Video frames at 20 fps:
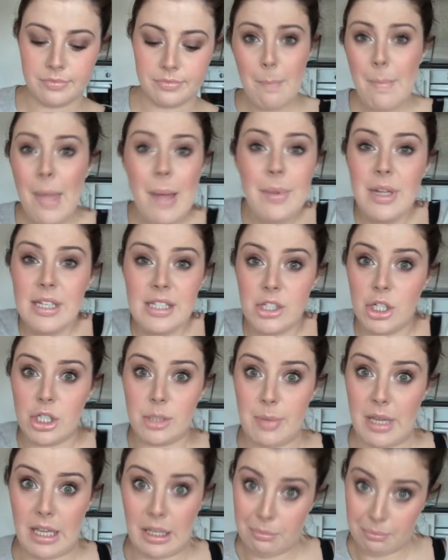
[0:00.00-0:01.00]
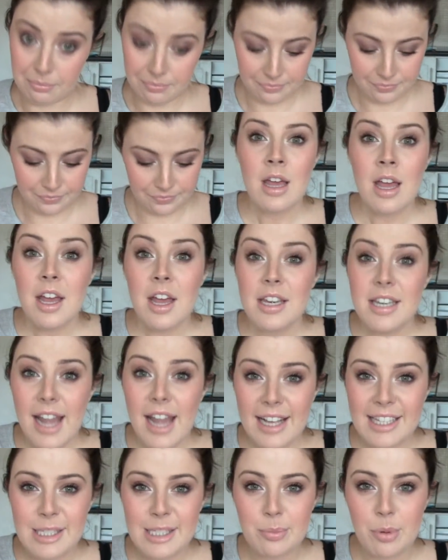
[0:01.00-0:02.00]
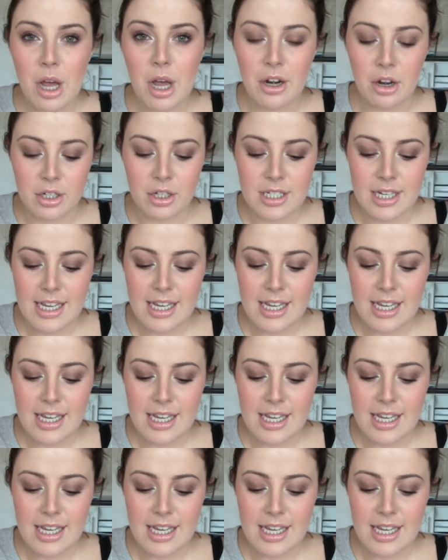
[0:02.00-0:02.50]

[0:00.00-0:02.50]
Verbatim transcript: Maybe it's just me. Next product